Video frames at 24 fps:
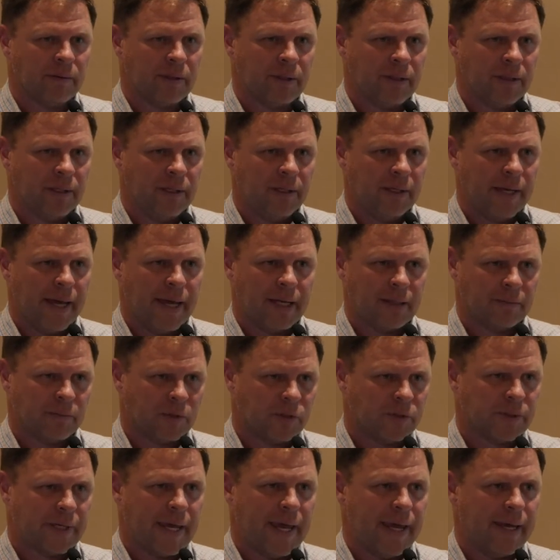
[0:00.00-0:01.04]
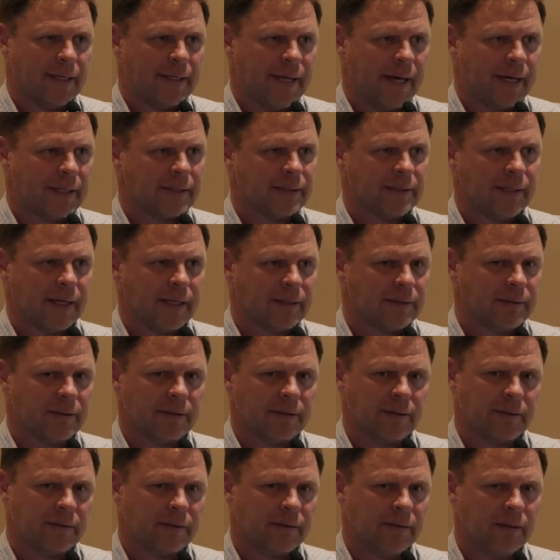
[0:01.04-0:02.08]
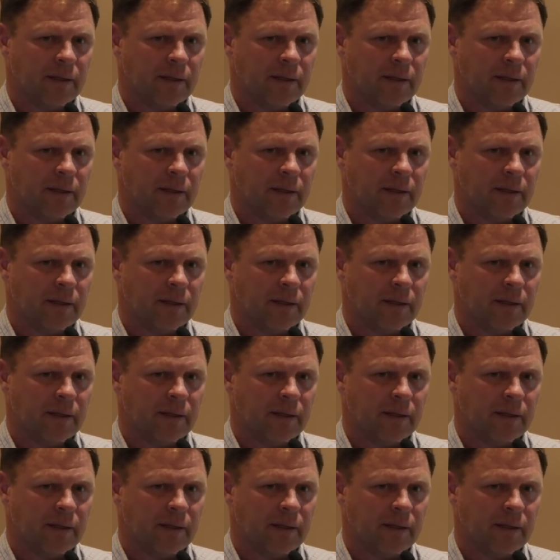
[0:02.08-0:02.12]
the animals can't access. And